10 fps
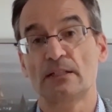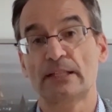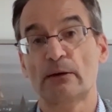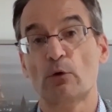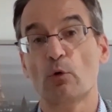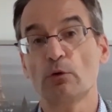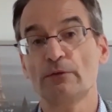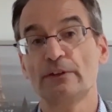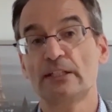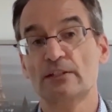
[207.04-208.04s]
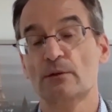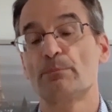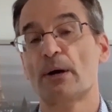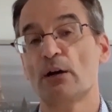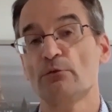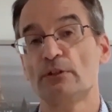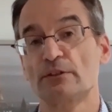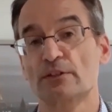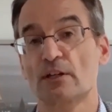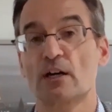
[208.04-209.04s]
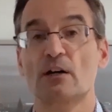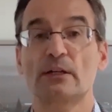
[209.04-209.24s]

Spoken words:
Now, all of these components are